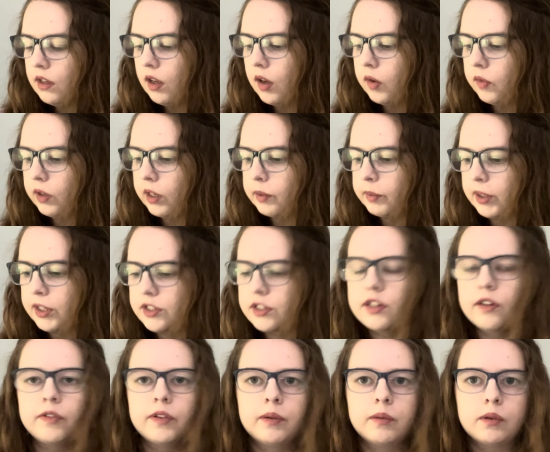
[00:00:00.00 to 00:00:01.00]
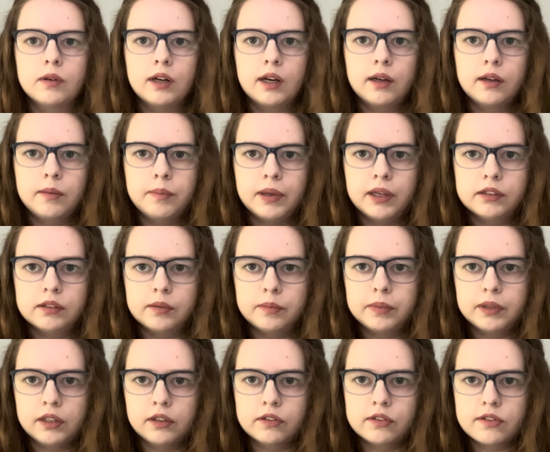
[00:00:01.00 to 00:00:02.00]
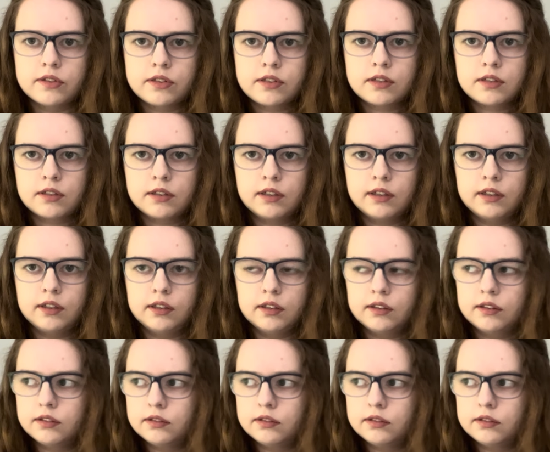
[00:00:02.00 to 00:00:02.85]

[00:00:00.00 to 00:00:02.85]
I recommend stopping them quite a bit, because it